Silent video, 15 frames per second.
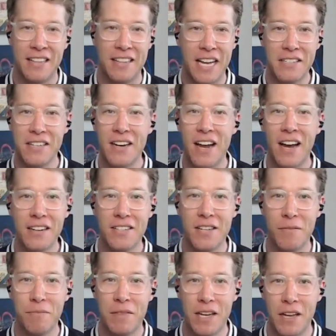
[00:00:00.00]
That's not
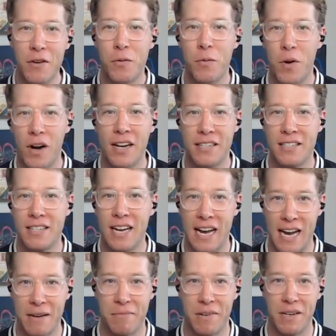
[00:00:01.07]
something you want to
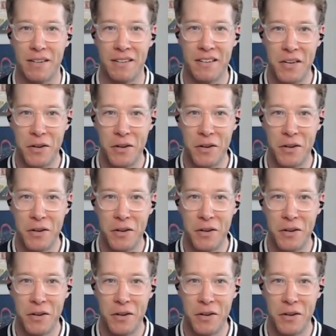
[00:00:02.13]
happen.